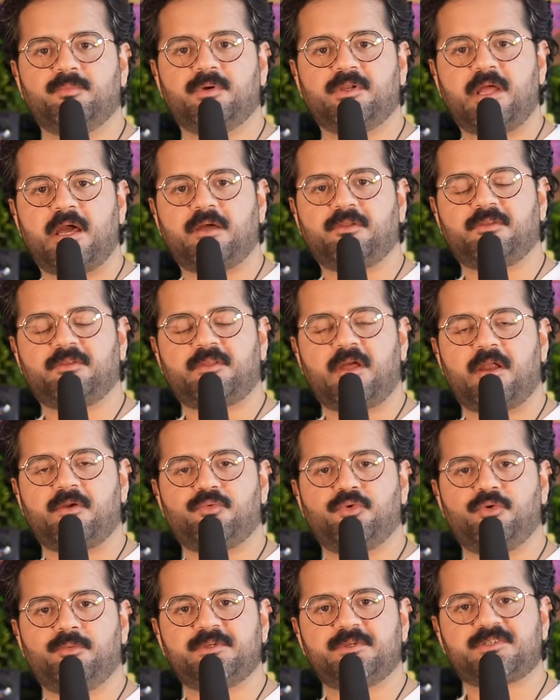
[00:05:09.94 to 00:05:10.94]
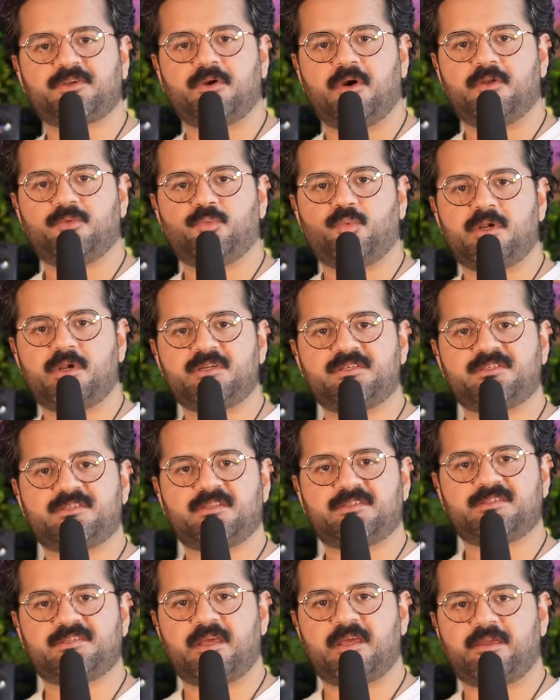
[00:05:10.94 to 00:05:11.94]
But now that that room is gone, where's
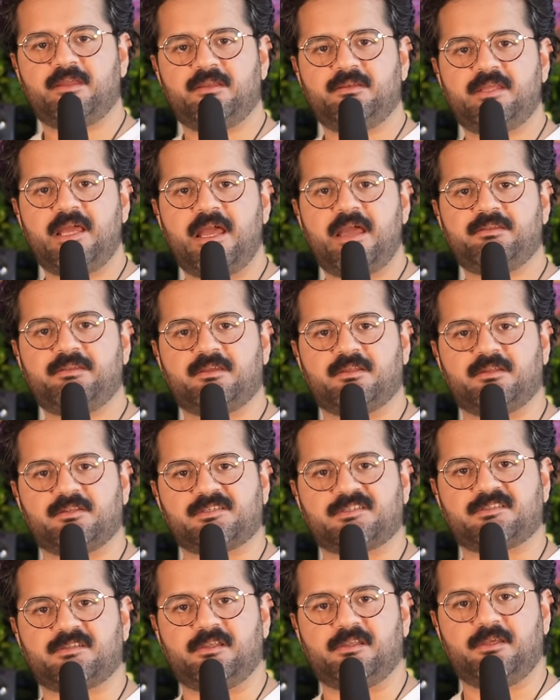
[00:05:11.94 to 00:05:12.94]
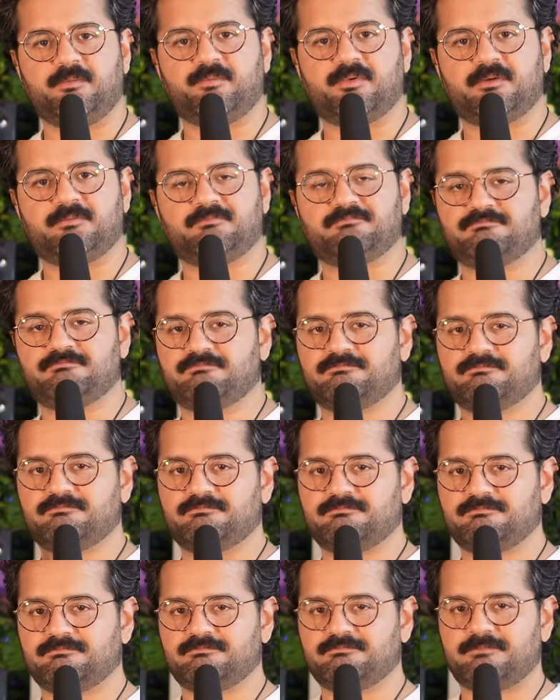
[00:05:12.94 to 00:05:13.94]
the second dad gonna sleep?
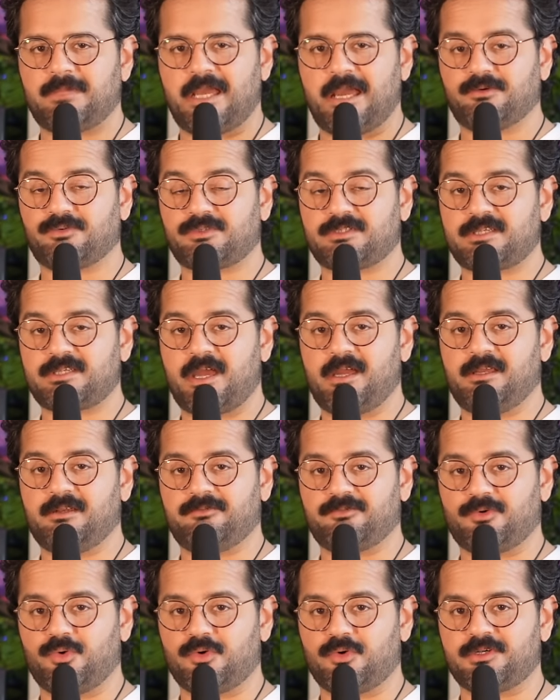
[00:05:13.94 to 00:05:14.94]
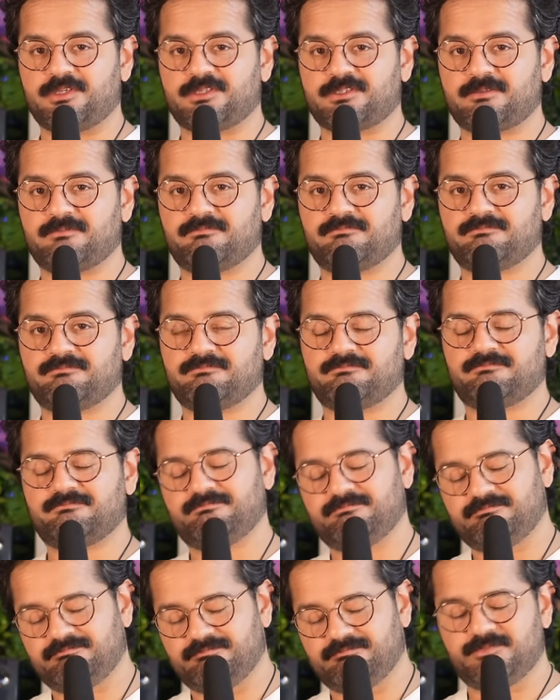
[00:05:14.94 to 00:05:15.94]
Outside, of course.
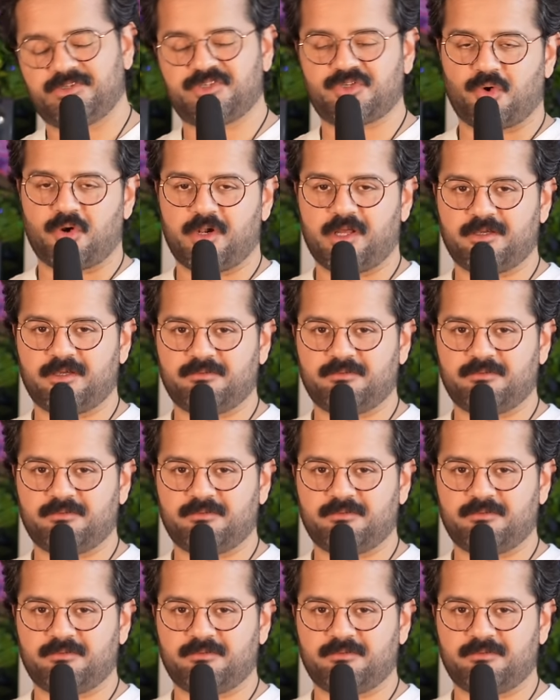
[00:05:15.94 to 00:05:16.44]
Sorta.